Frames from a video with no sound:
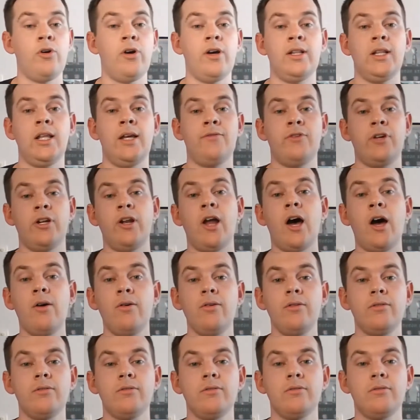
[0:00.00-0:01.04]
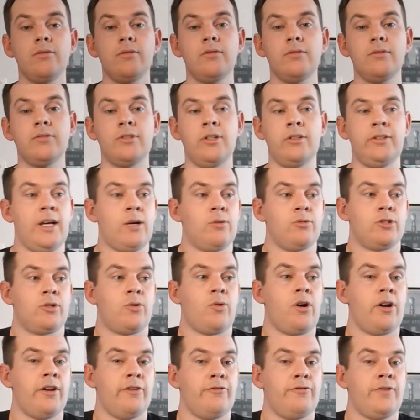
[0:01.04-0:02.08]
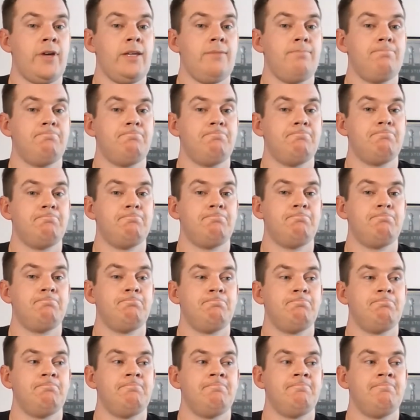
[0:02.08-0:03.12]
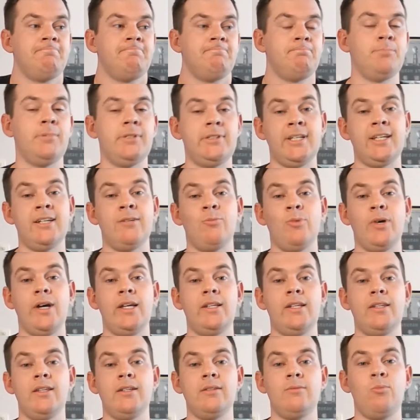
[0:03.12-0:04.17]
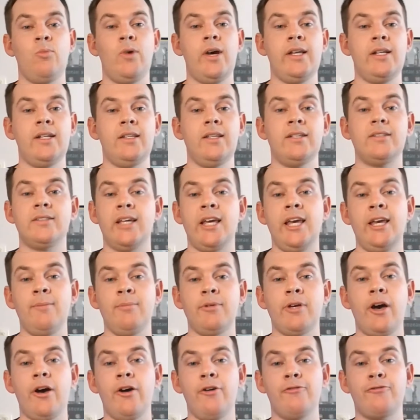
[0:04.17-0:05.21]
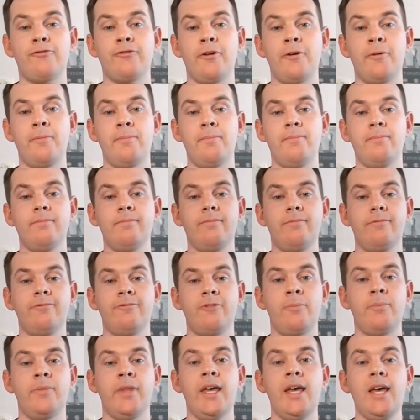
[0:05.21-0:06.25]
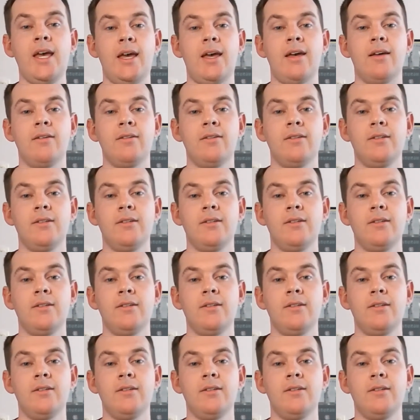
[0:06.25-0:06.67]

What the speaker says: 11-0, so that was quite a feat. But then where did the team go from there?